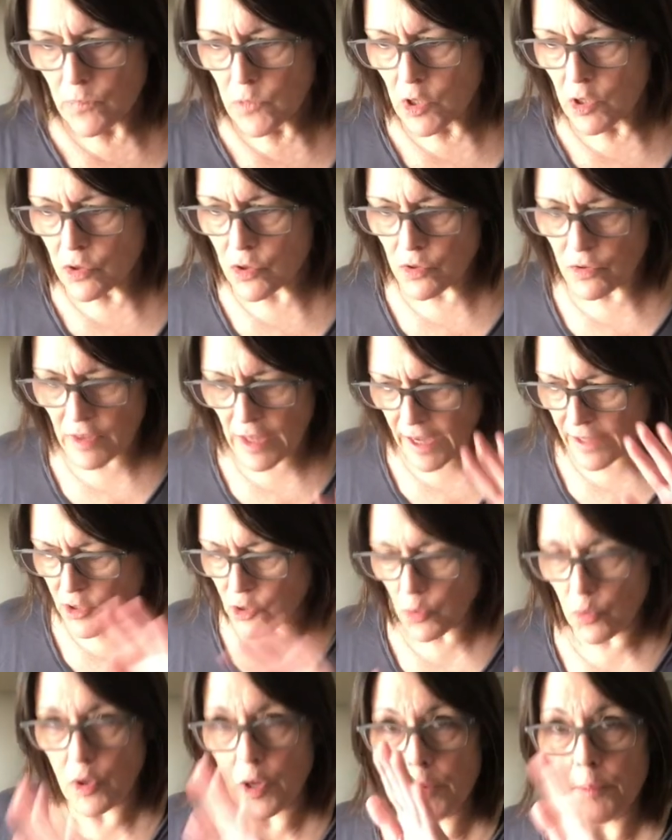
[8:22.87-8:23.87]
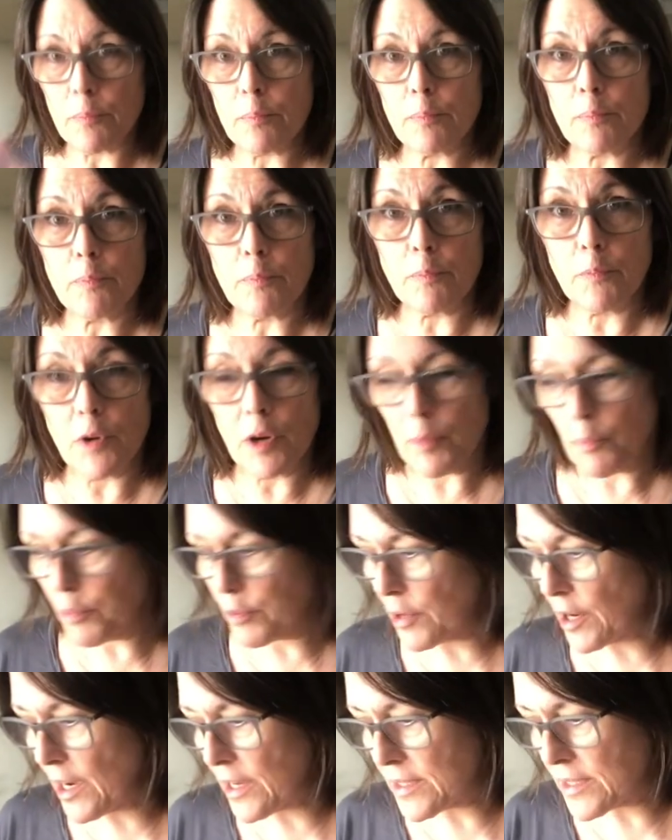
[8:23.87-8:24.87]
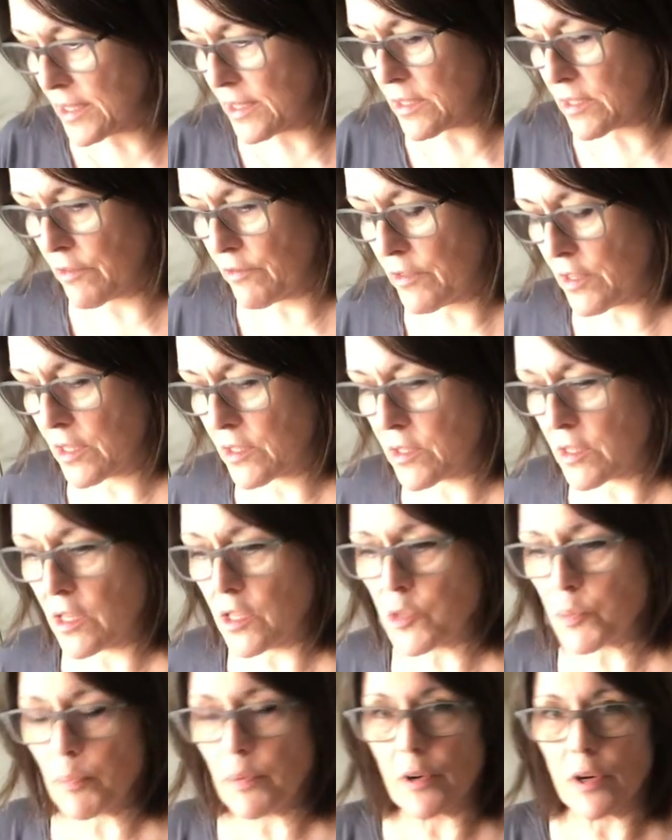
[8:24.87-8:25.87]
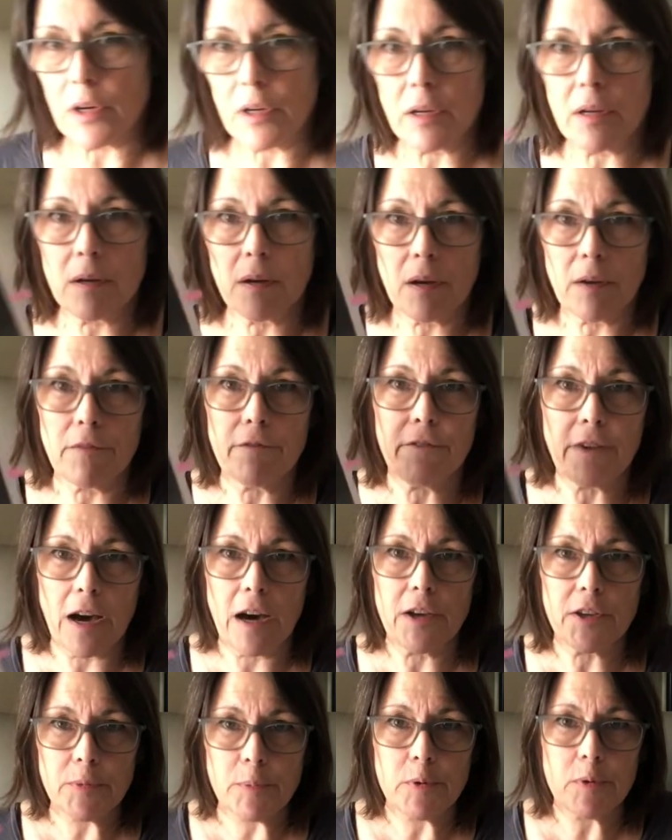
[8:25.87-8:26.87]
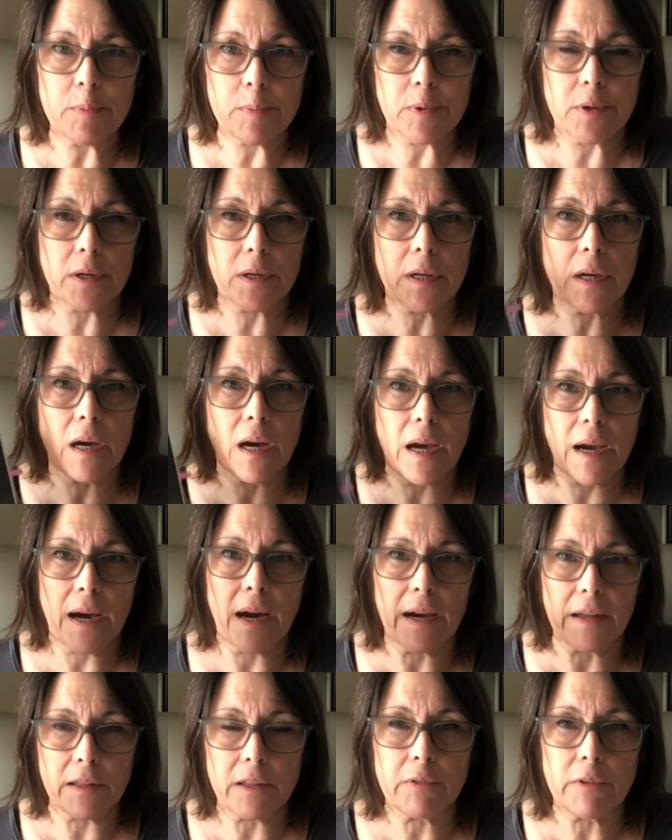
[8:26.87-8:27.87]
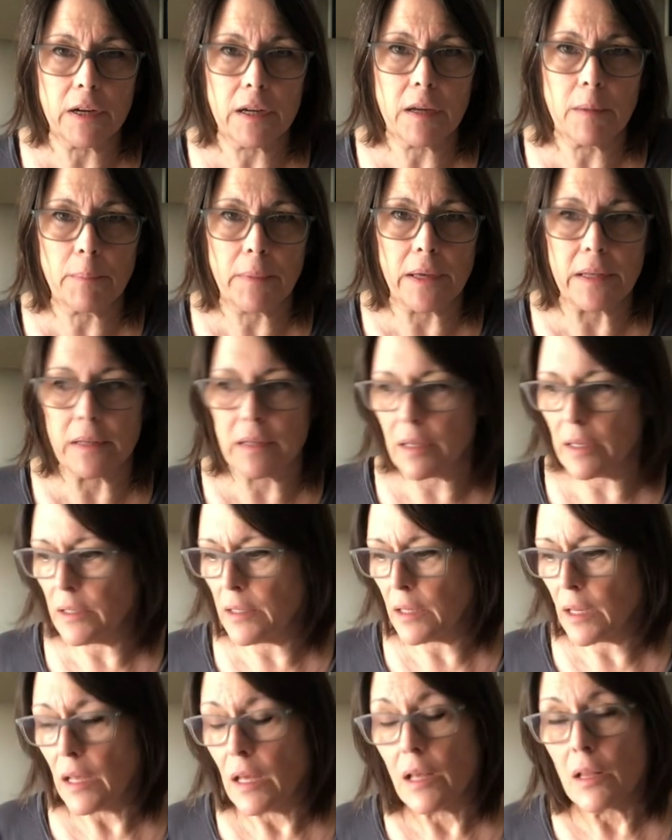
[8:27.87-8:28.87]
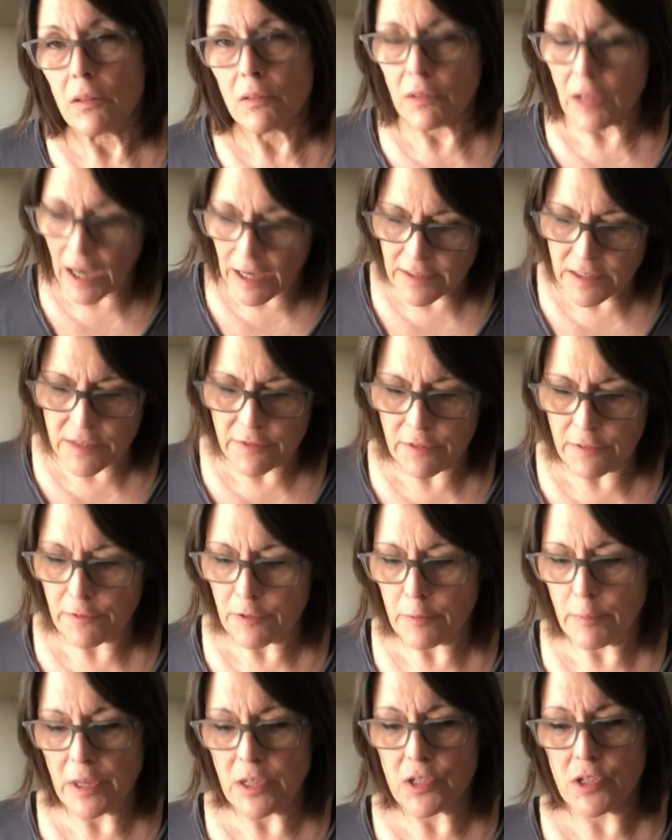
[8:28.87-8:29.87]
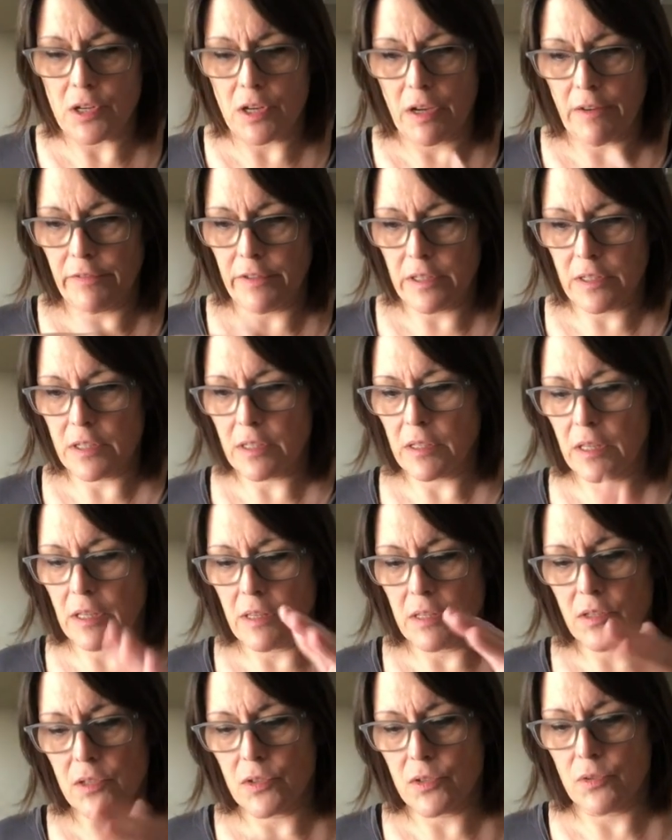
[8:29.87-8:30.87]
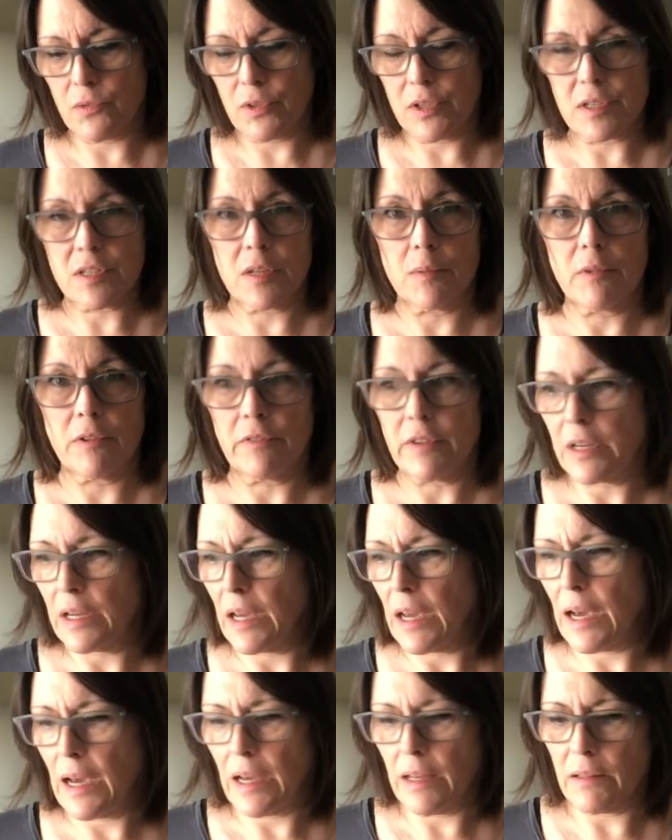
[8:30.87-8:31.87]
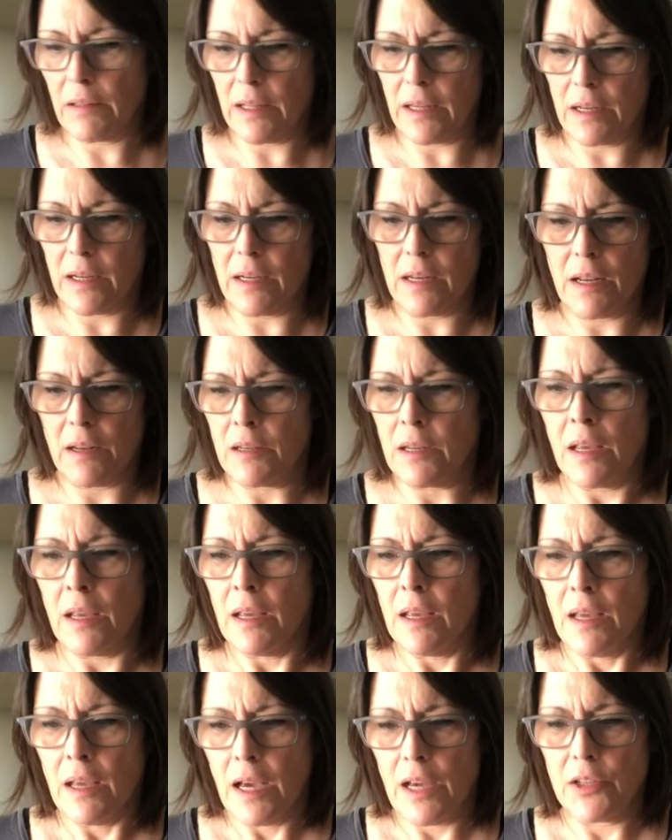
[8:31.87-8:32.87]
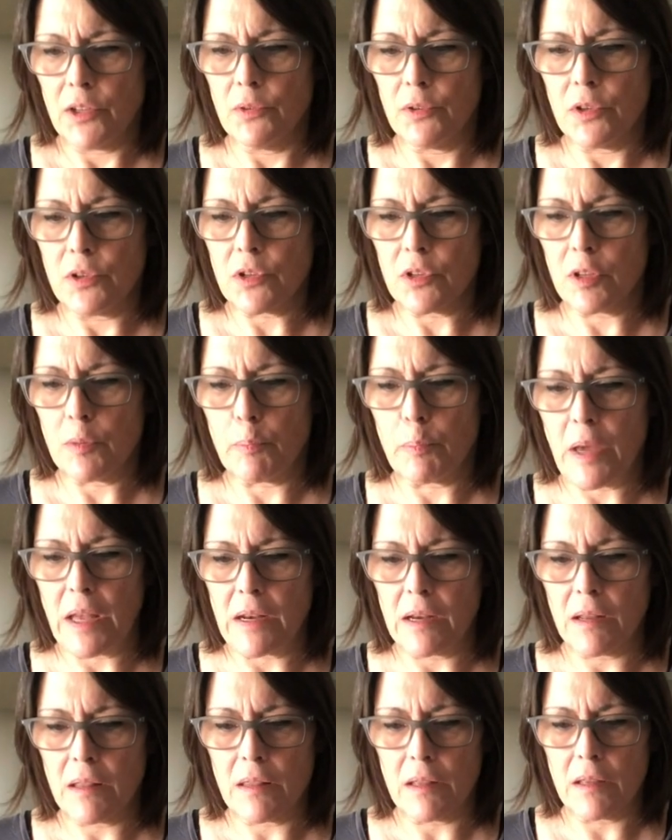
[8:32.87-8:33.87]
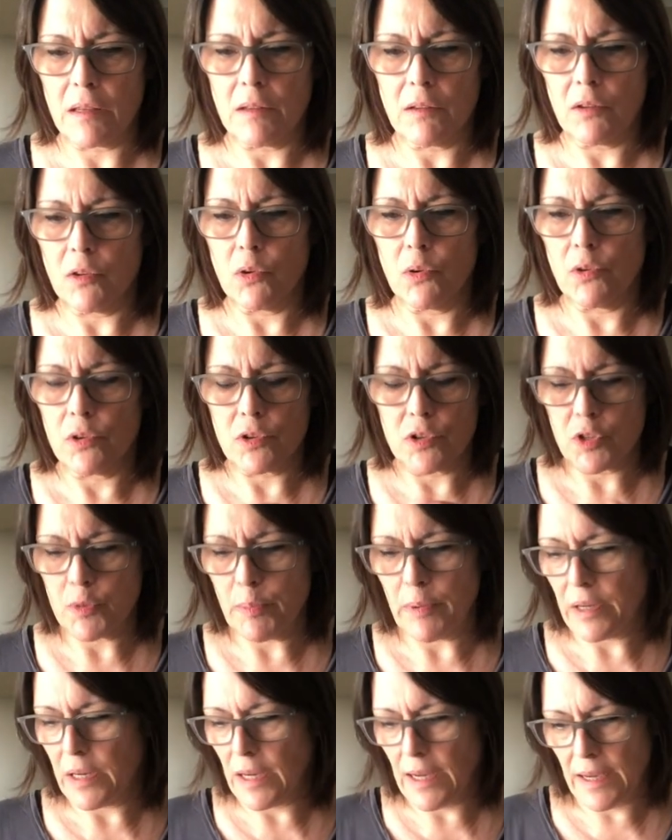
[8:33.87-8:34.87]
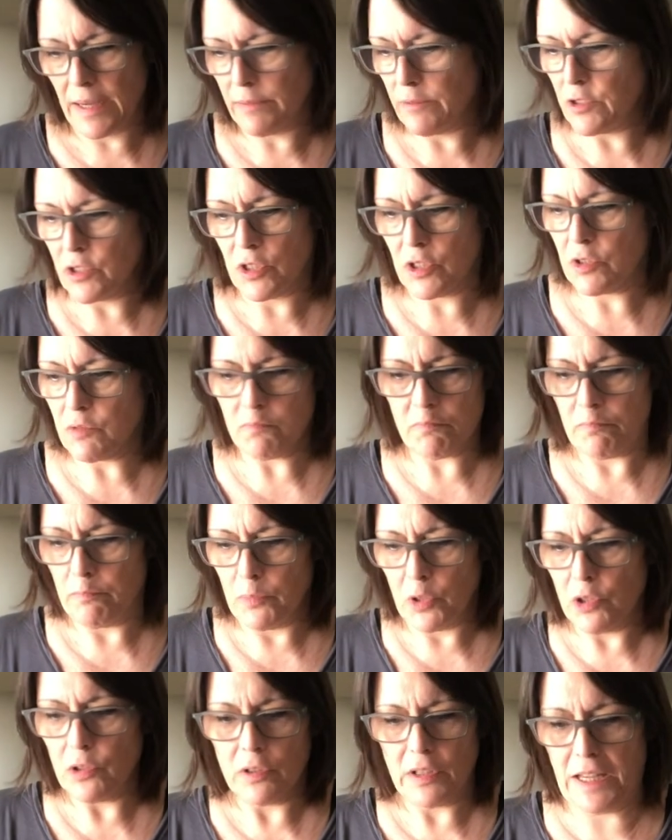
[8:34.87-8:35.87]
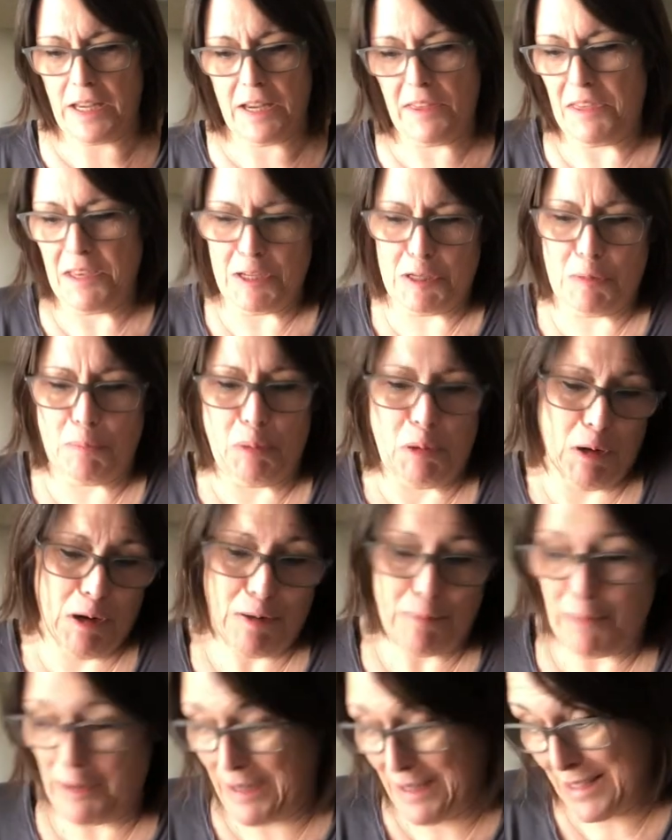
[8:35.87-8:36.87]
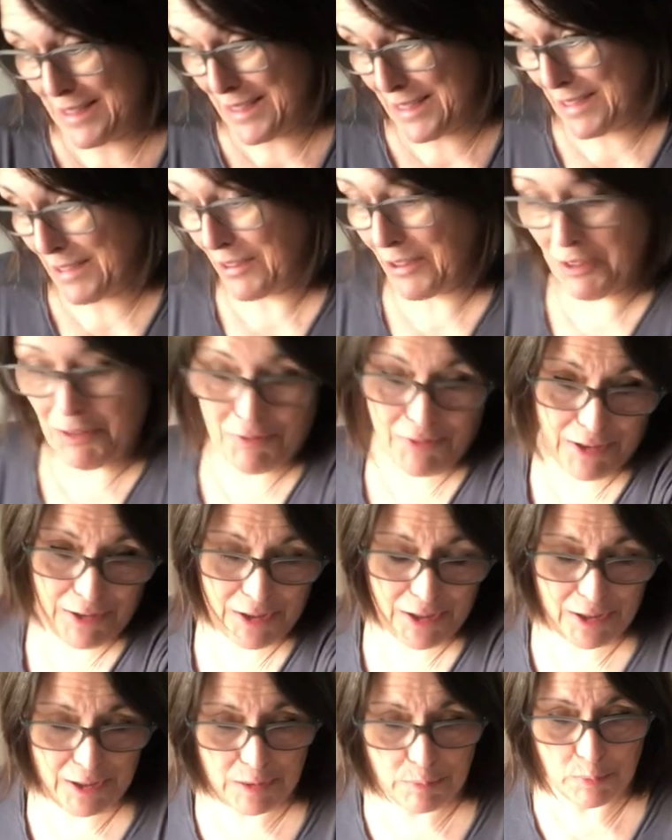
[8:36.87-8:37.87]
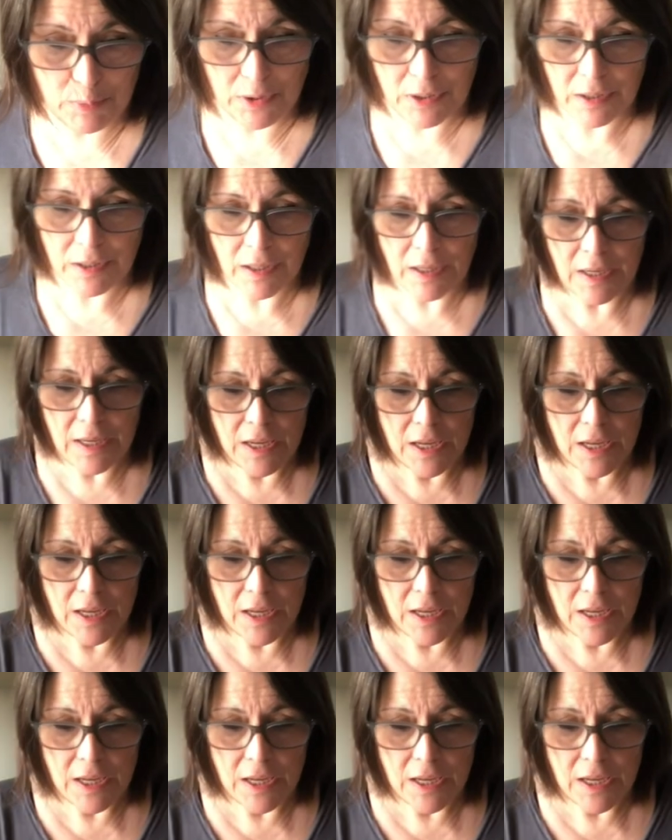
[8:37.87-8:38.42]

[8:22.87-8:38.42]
So that's one, one process of this. This book, valuable book, I highly recommend it. Lots of information, obviously. This is only some of it. I highlighted and I don't usually bend the corners, but I just mutilate this book, but it's still a very good book.